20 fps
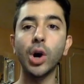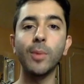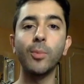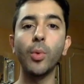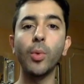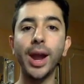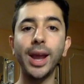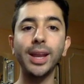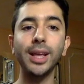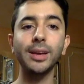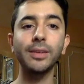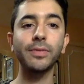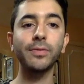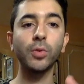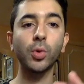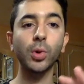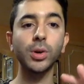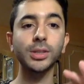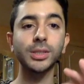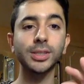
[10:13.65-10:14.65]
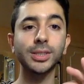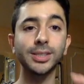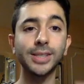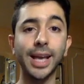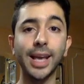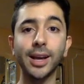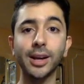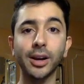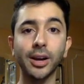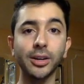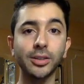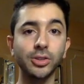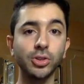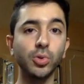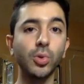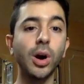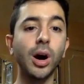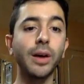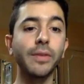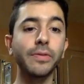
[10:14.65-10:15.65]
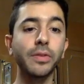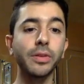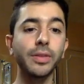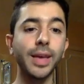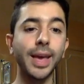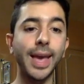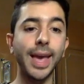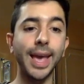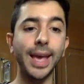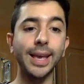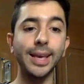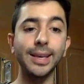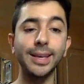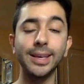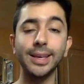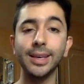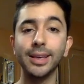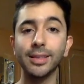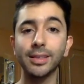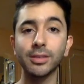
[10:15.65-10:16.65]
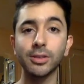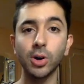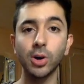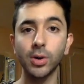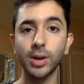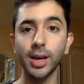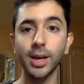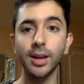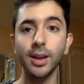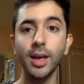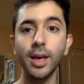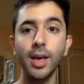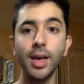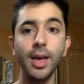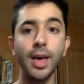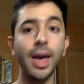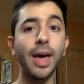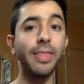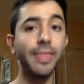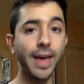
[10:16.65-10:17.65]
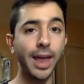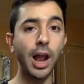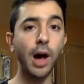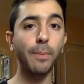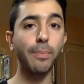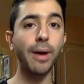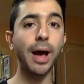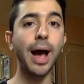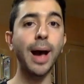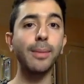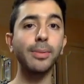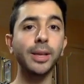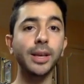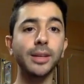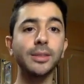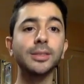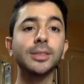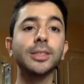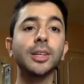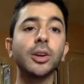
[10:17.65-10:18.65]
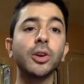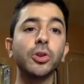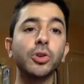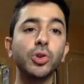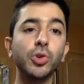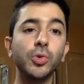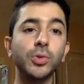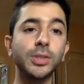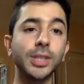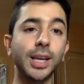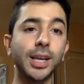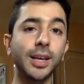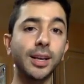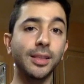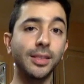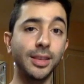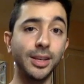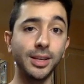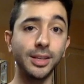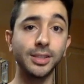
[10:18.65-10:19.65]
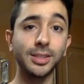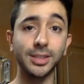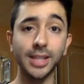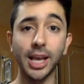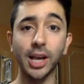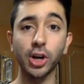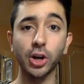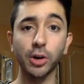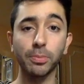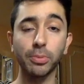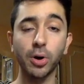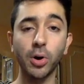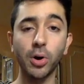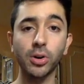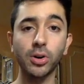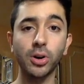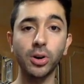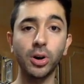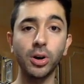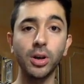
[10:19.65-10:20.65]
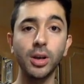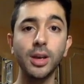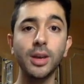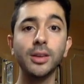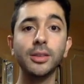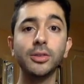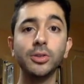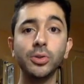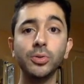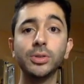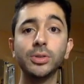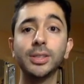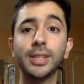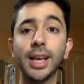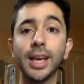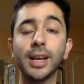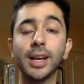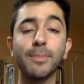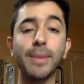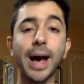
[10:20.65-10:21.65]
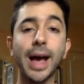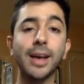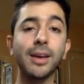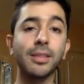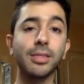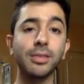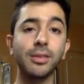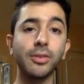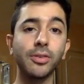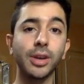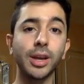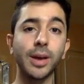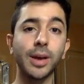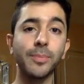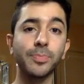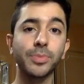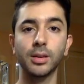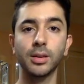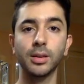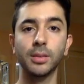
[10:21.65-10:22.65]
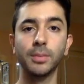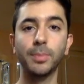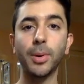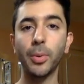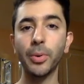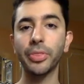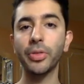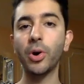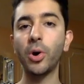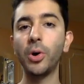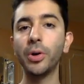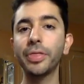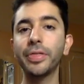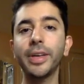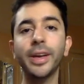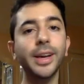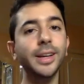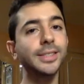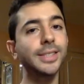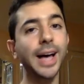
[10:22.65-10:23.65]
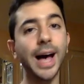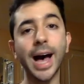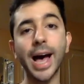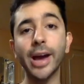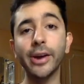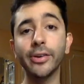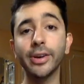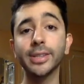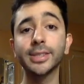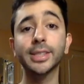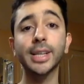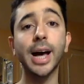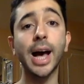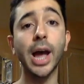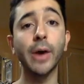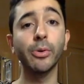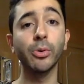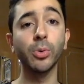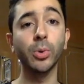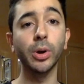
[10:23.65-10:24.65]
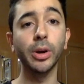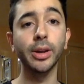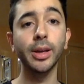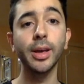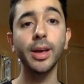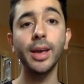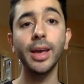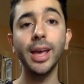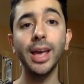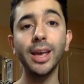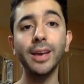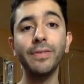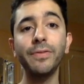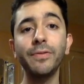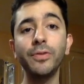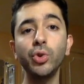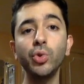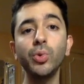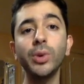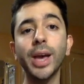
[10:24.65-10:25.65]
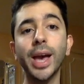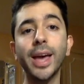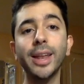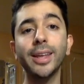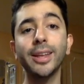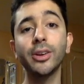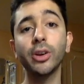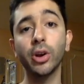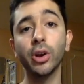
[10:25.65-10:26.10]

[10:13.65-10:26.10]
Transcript: I'm waiting for Stkr to offer the AETH token, and then I'll probably consider using the Stkr protocol to stake my Ethereum. But with all things high risk, high reward. If you get in